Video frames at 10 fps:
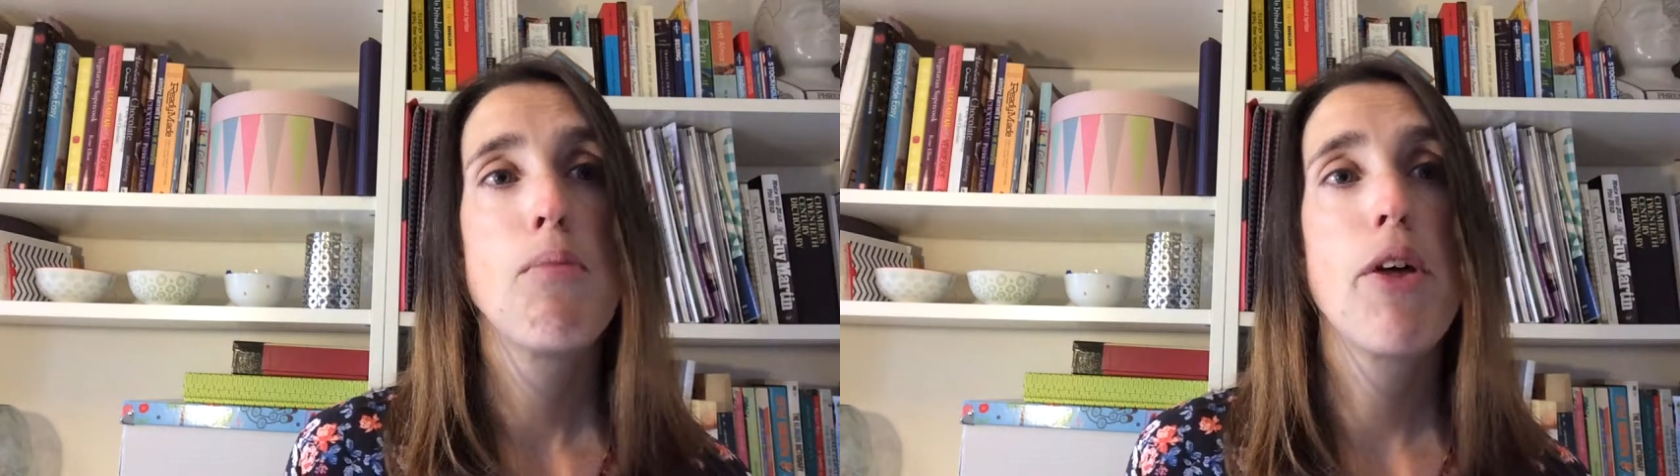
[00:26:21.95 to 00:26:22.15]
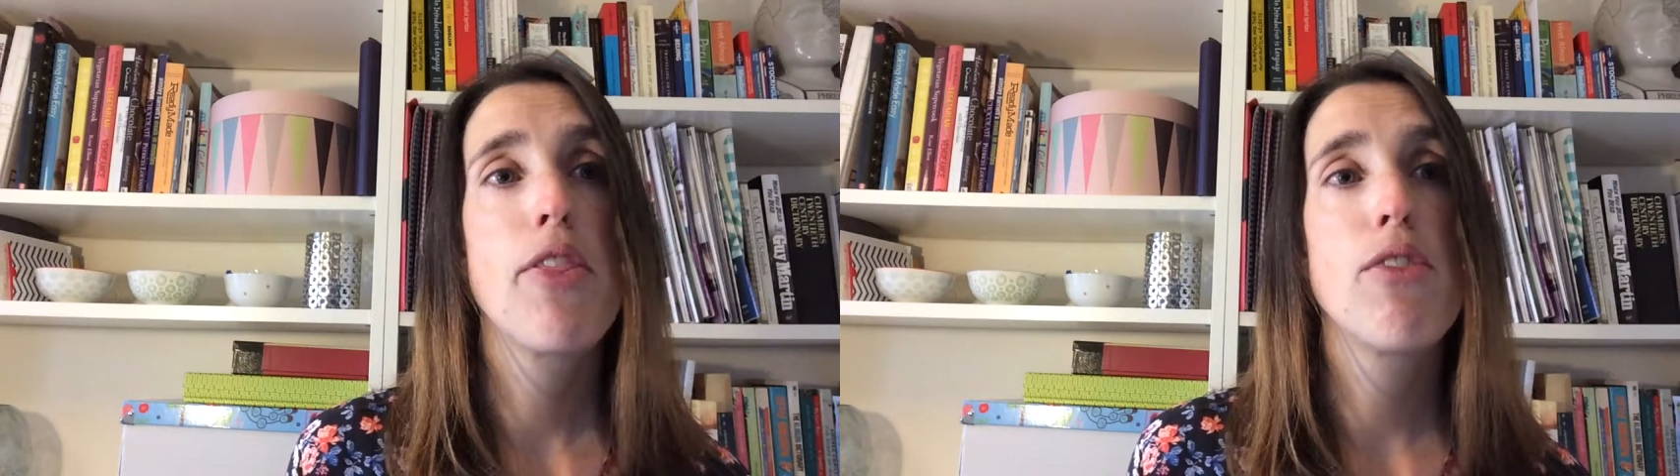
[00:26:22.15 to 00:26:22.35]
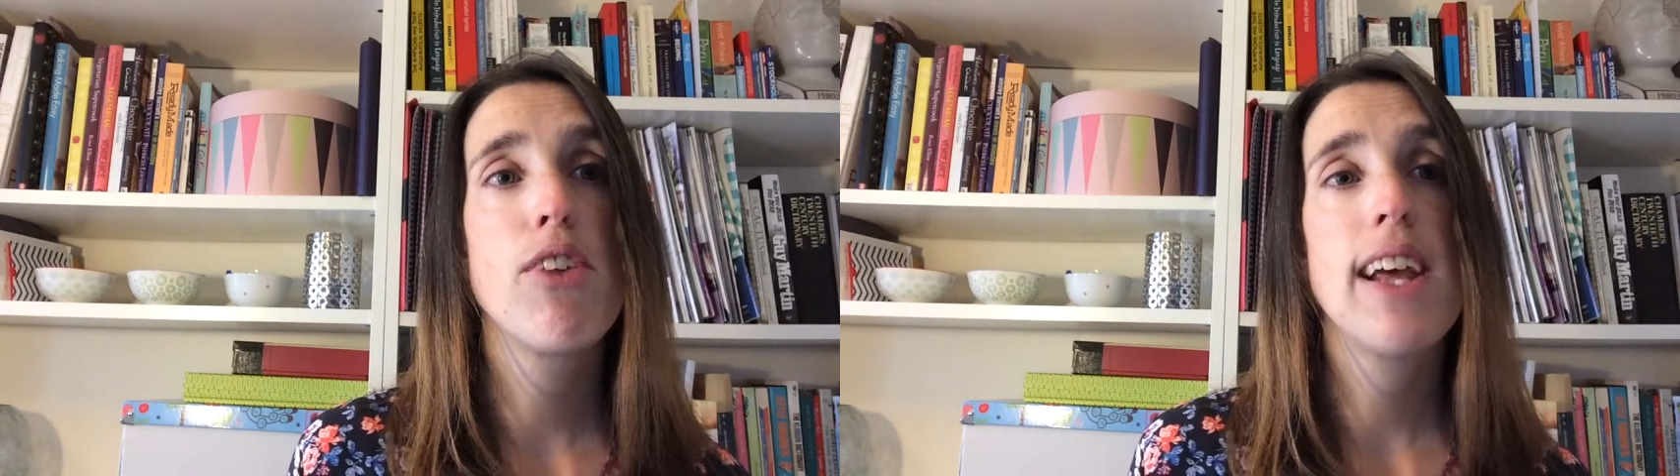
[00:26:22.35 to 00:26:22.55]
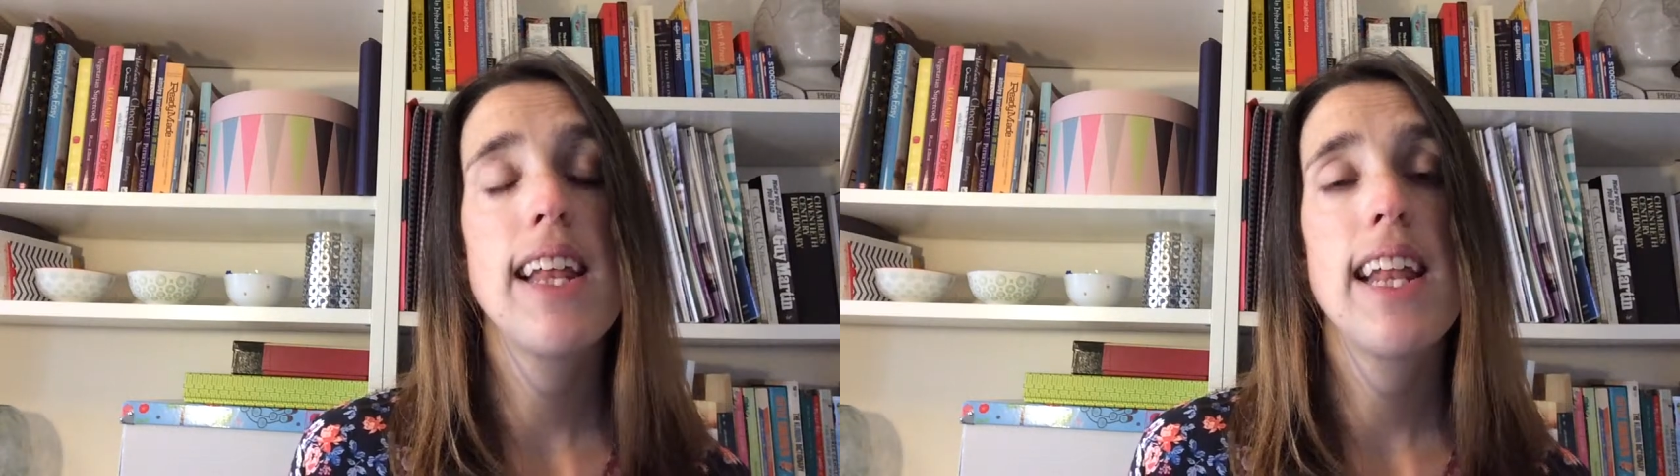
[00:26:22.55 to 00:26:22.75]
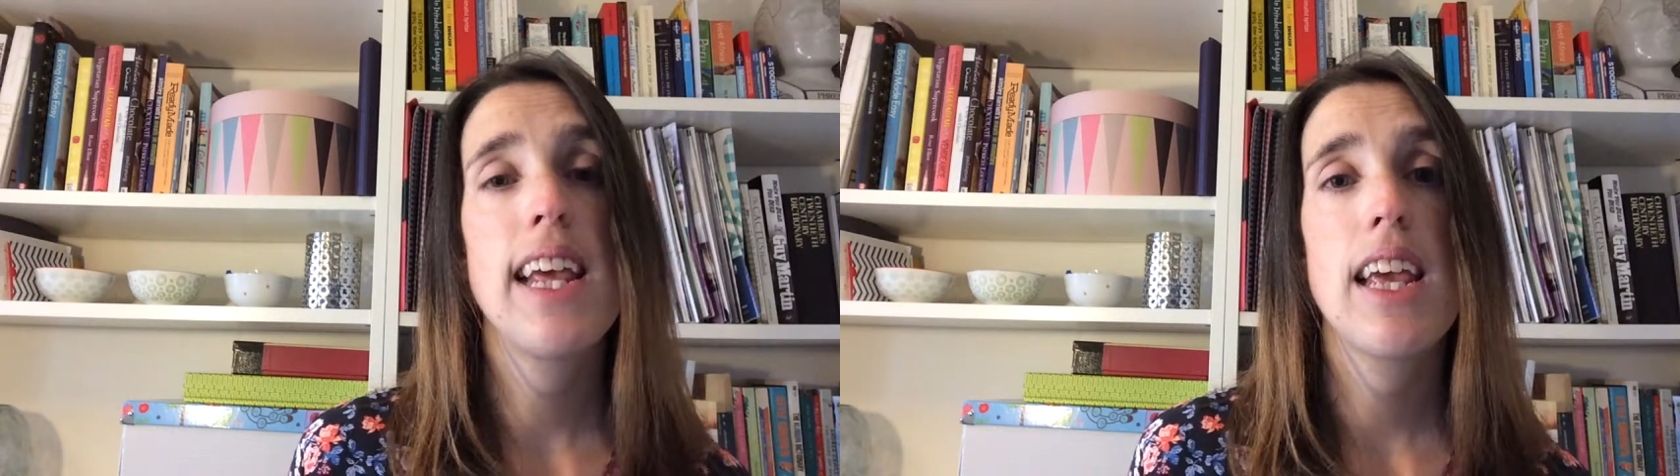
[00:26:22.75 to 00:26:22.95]
But the
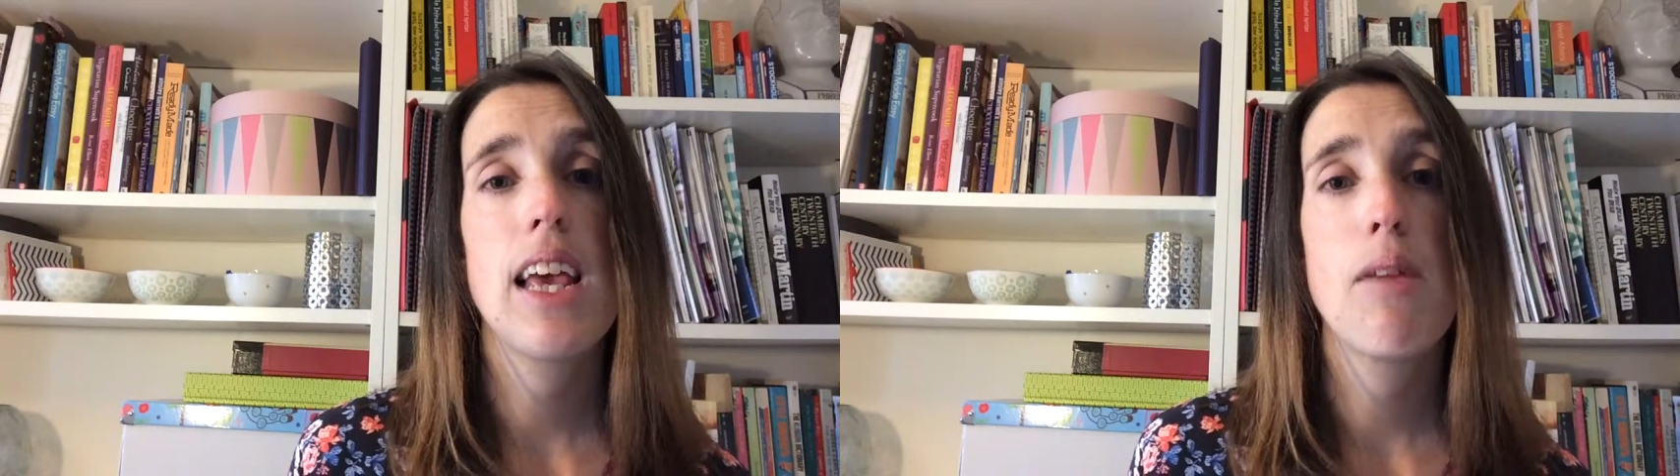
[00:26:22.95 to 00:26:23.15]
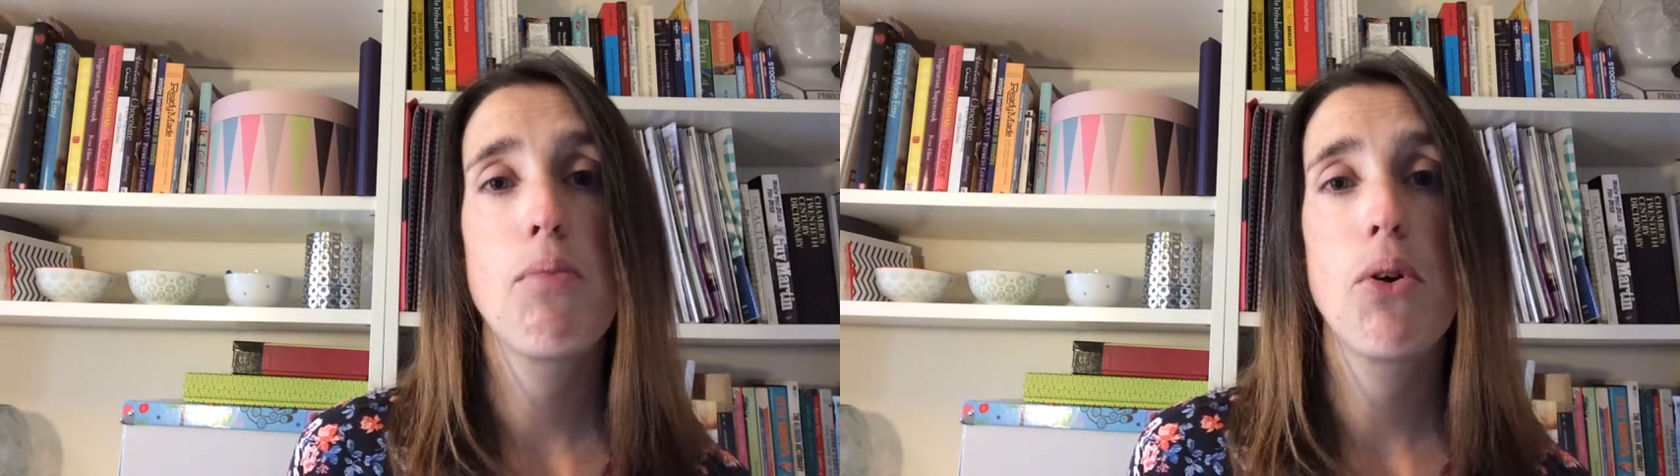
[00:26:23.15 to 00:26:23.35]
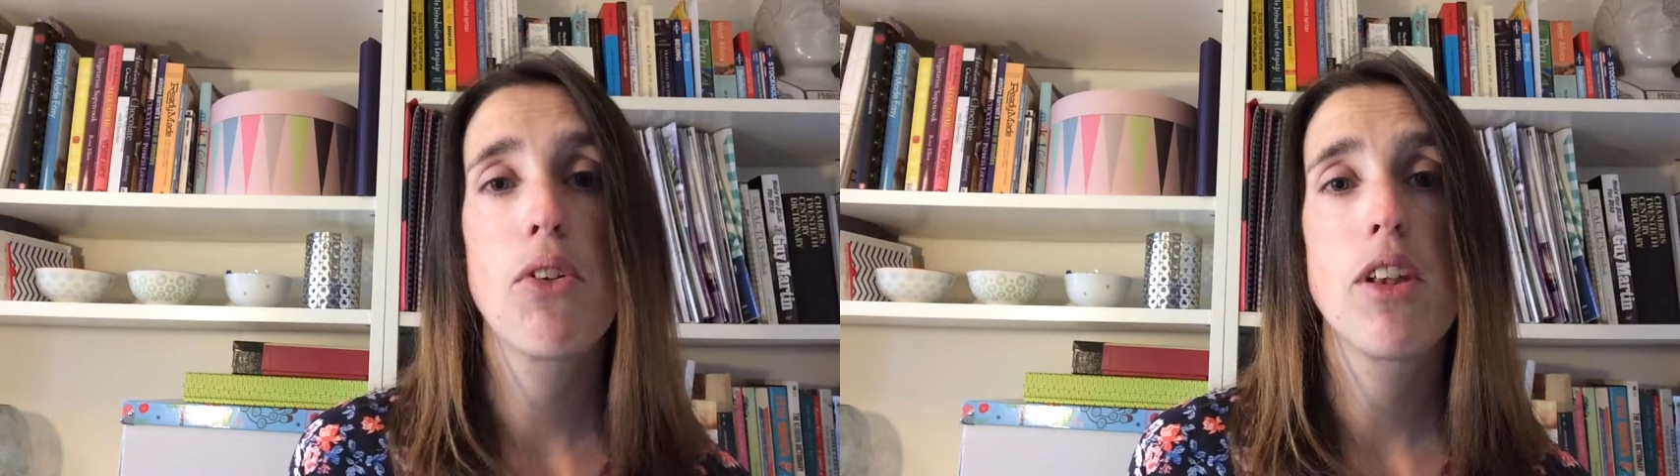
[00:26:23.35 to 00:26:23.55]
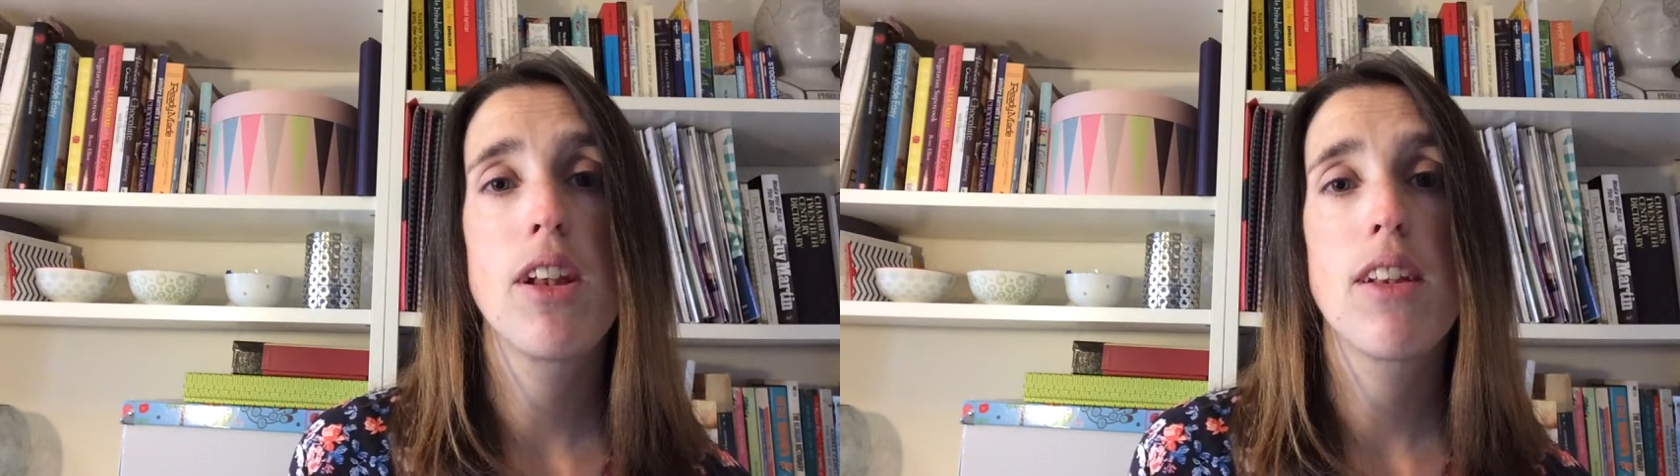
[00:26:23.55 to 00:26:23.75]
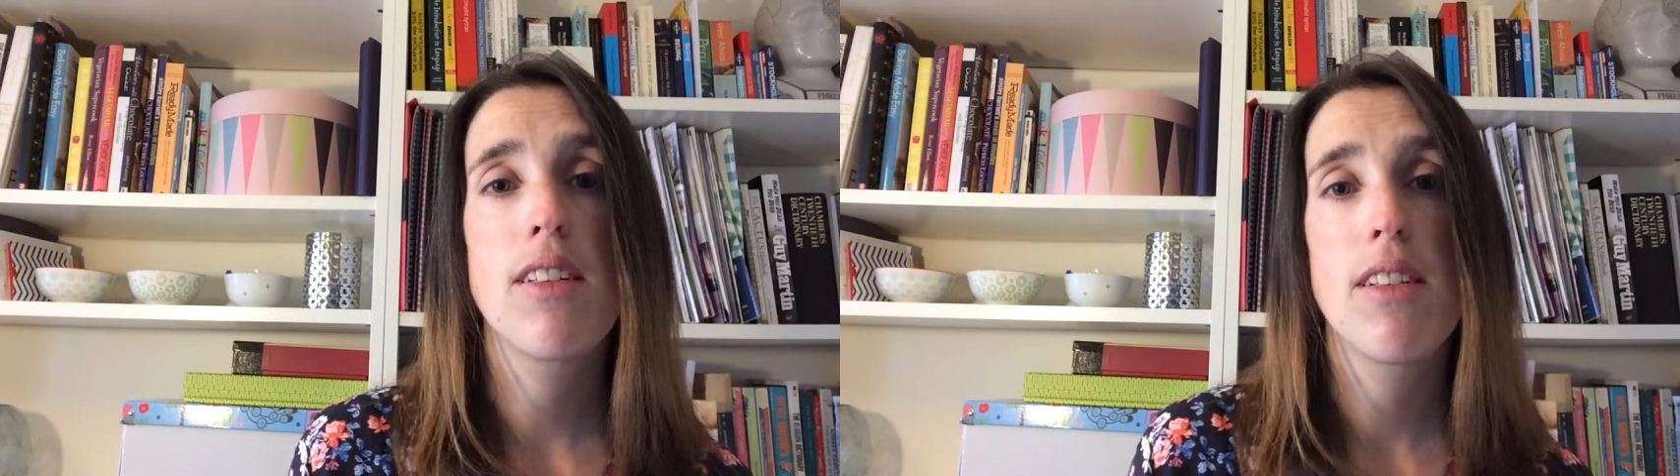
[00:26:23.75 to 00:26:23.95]
really
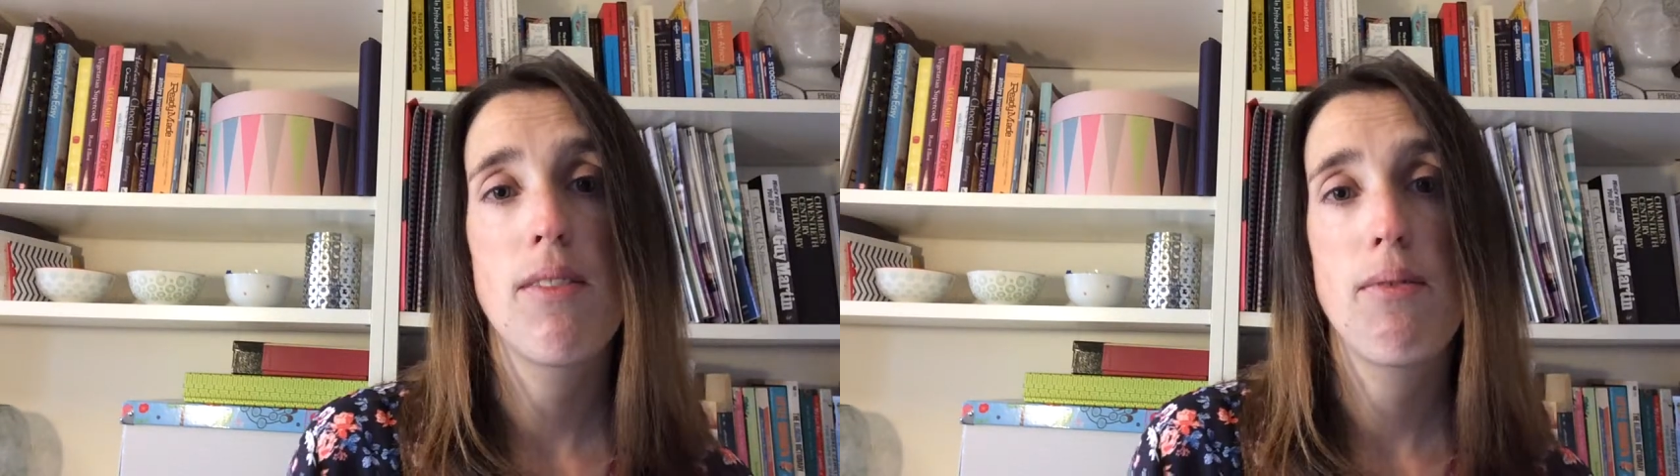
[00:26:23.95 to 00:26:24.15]
important